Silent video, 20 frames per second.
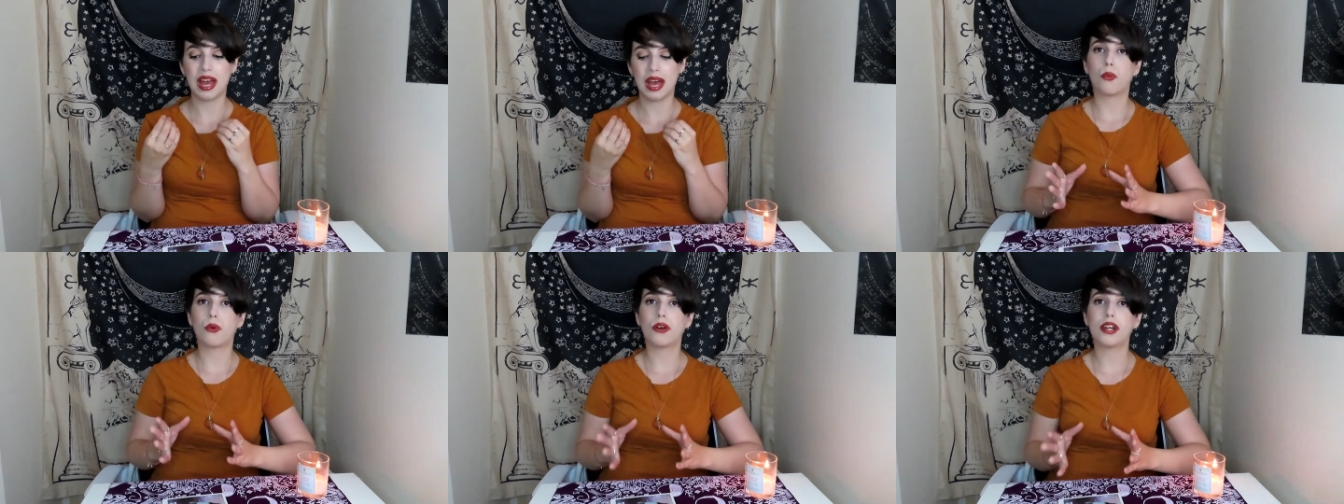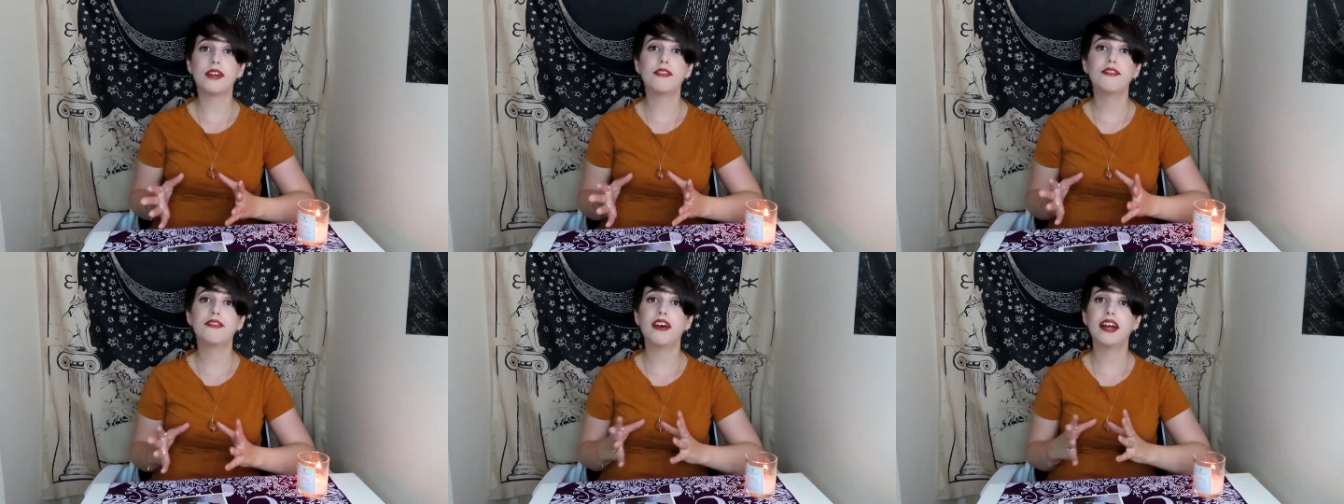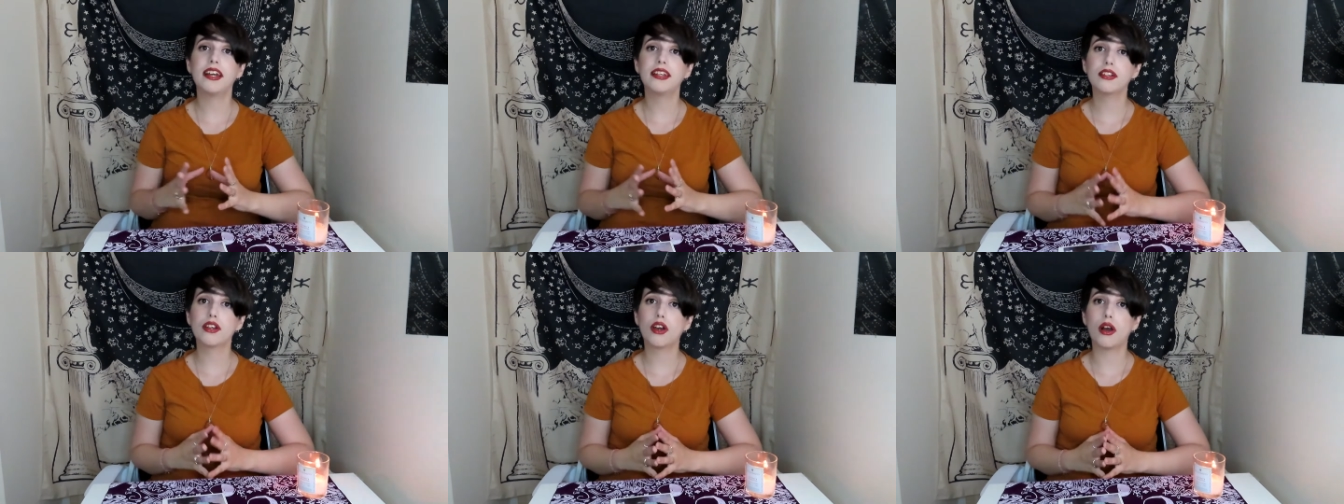What I
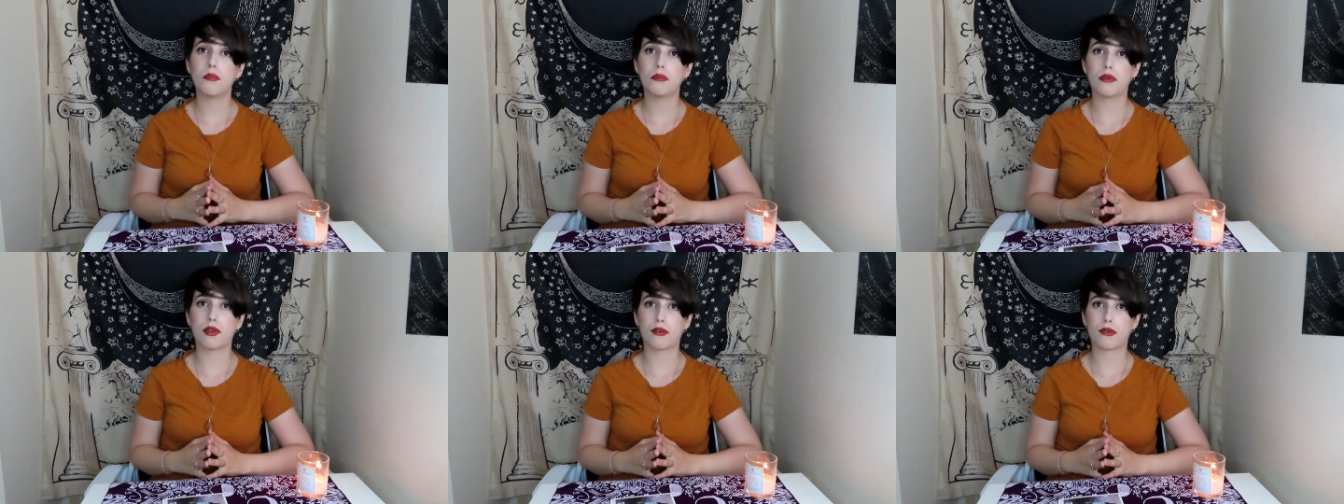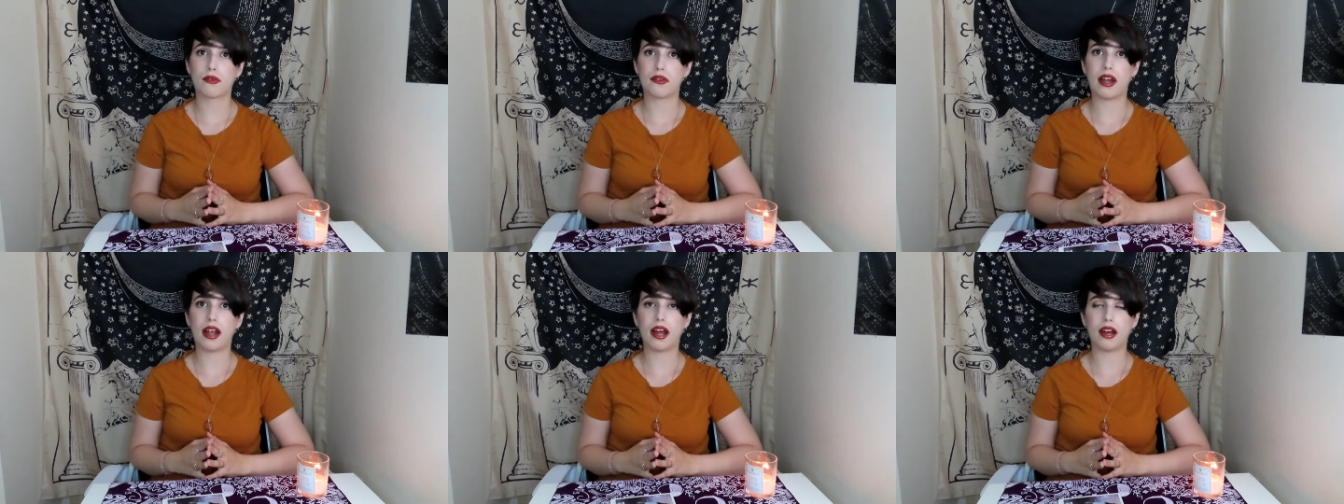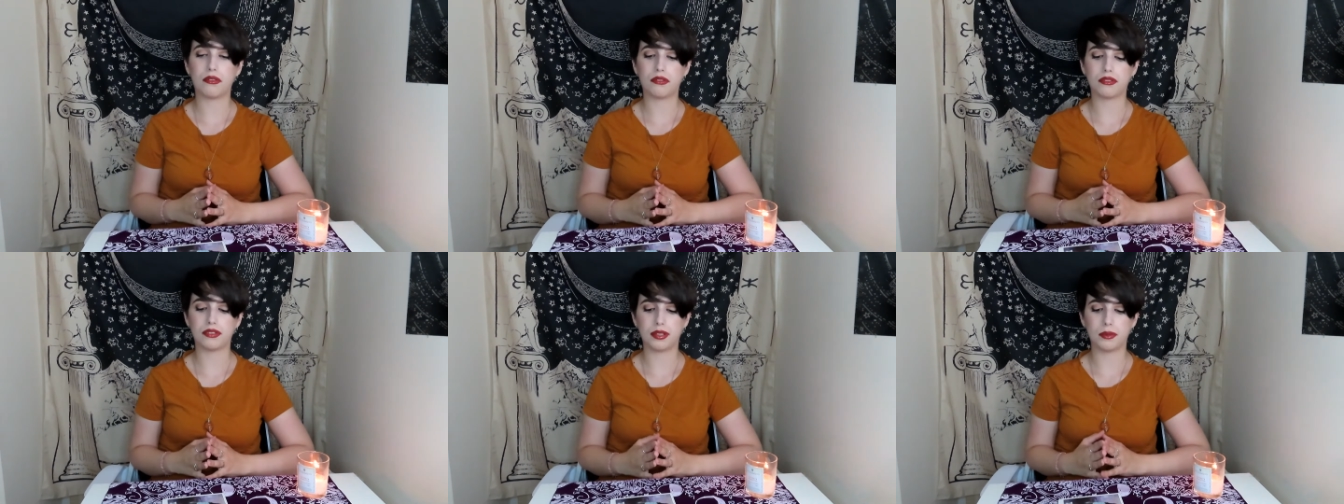find common
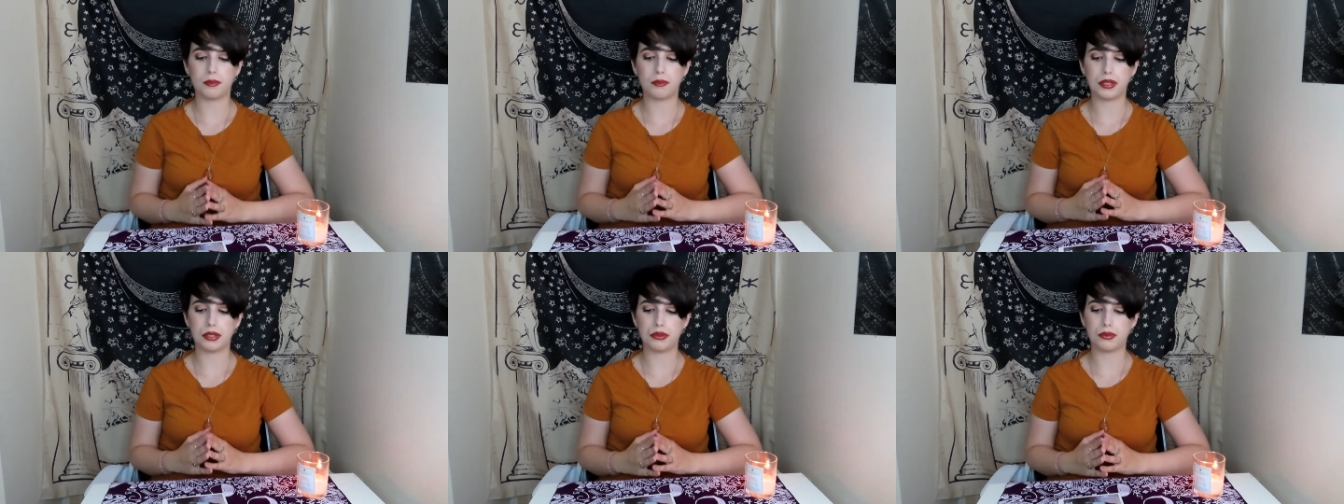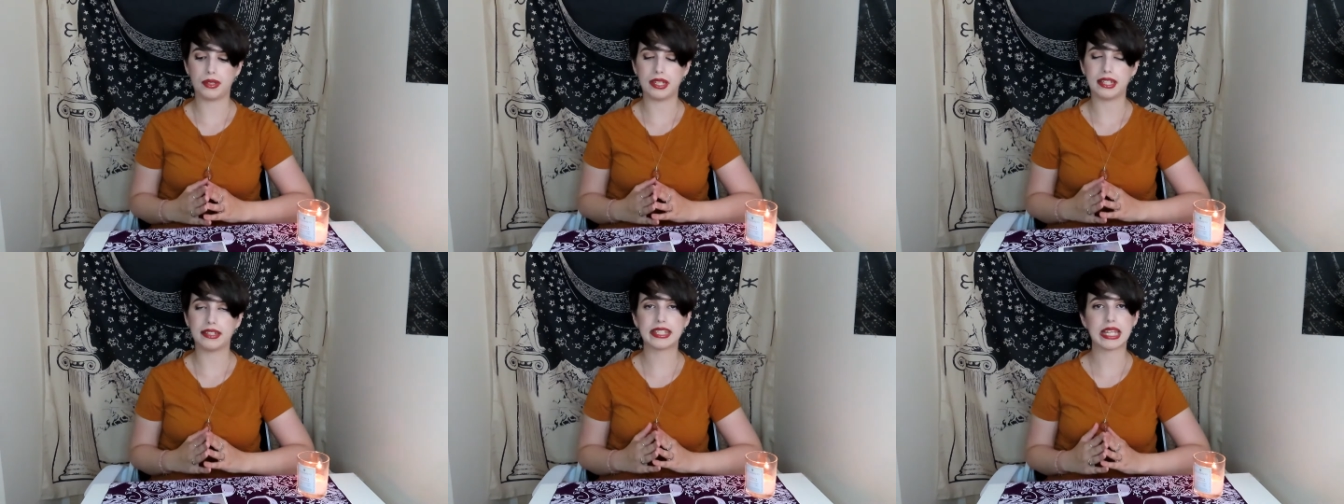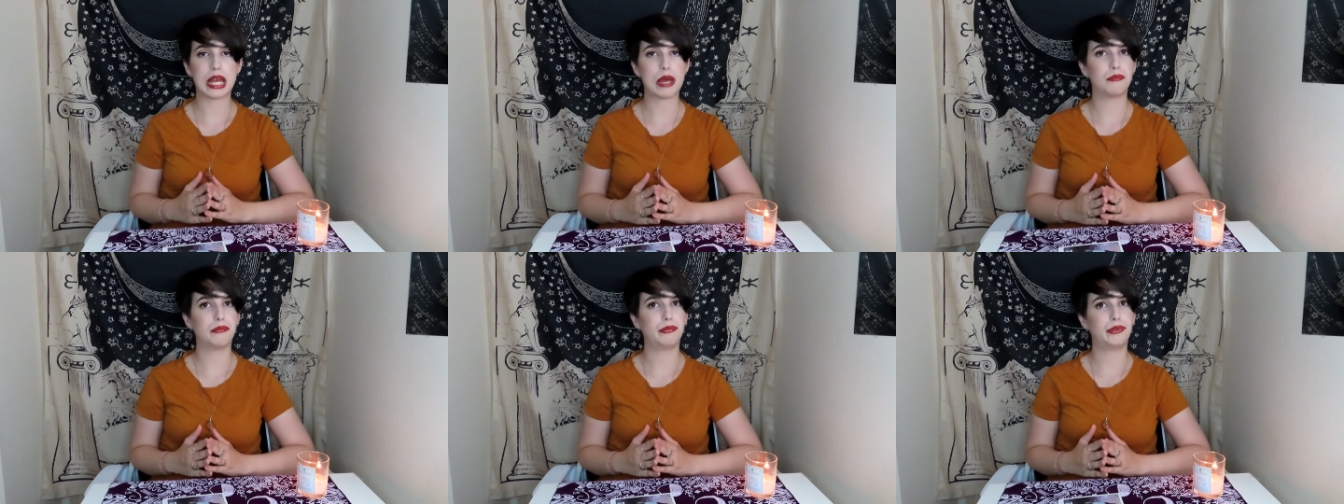ground between
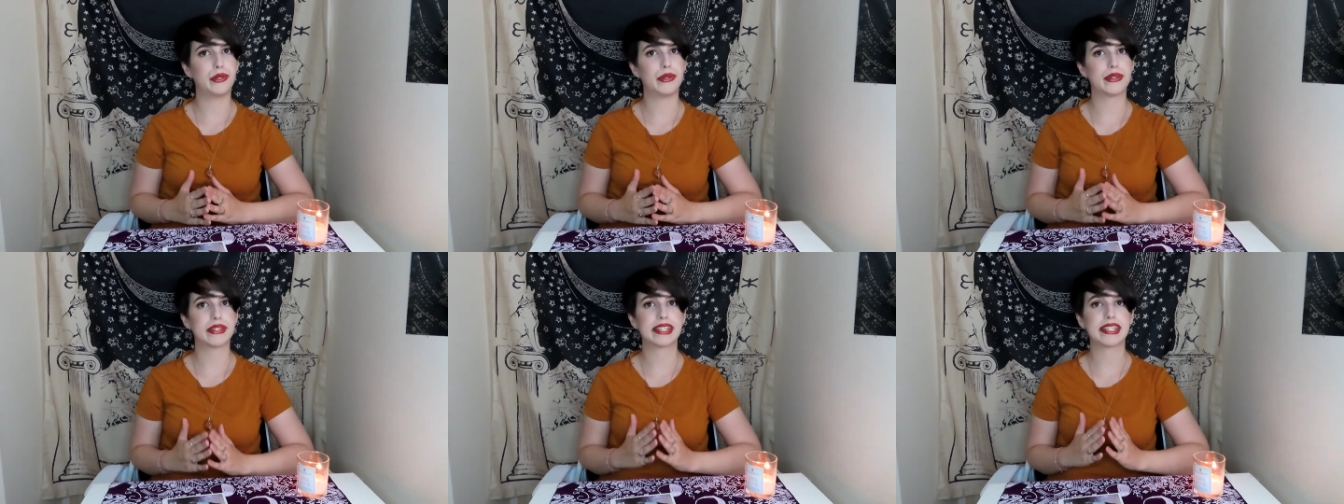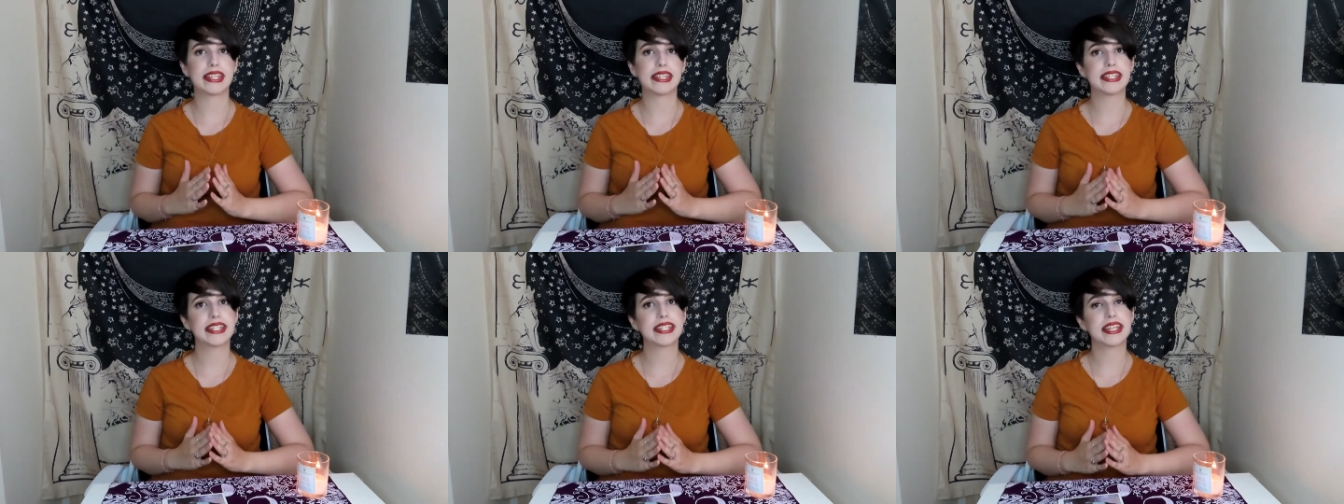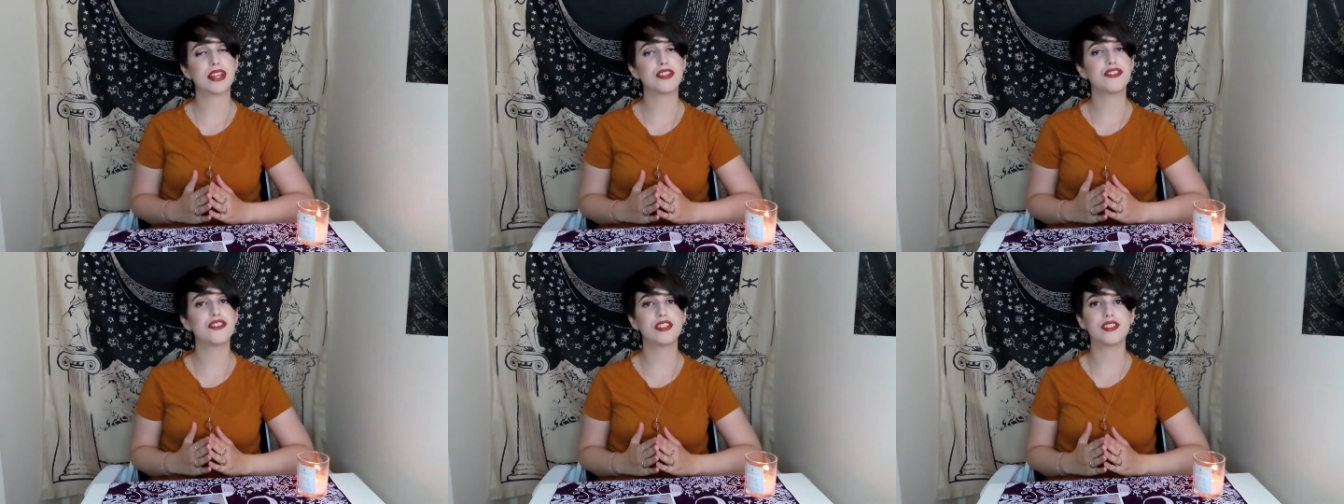Temperance and
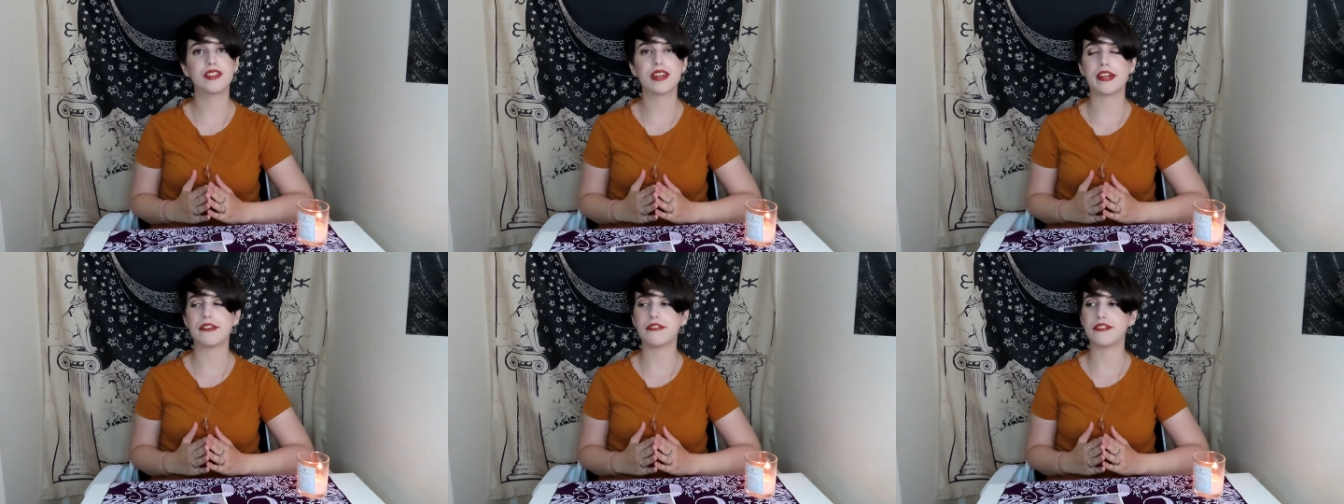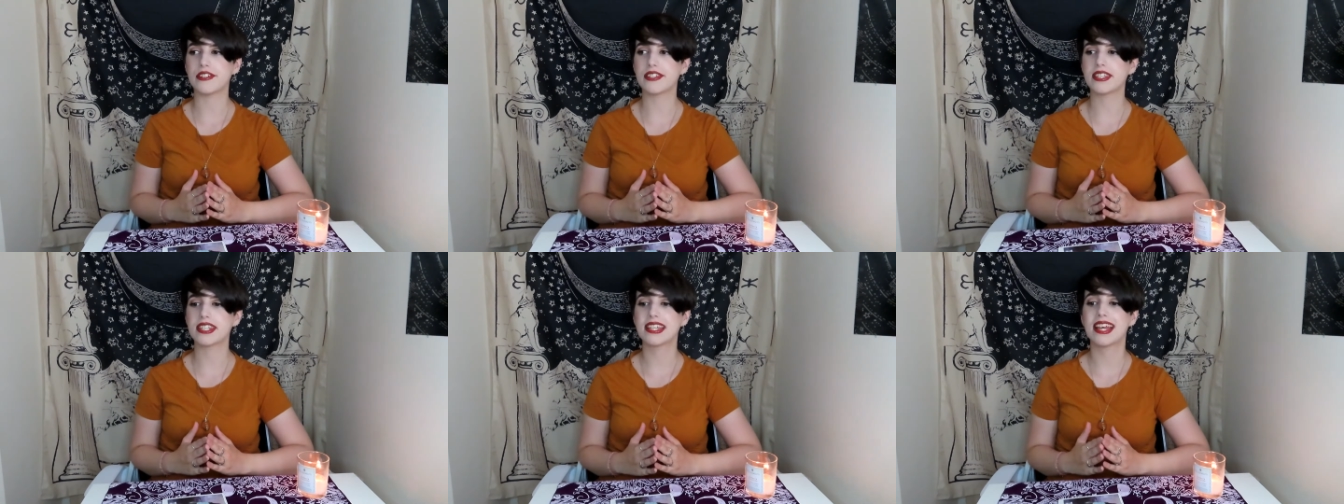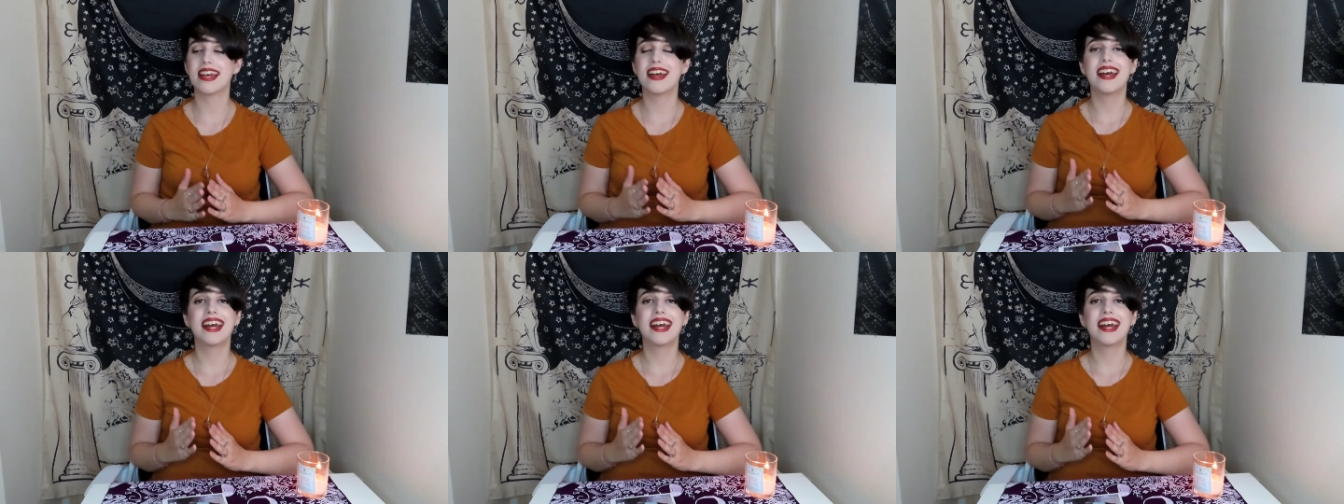Sagittarius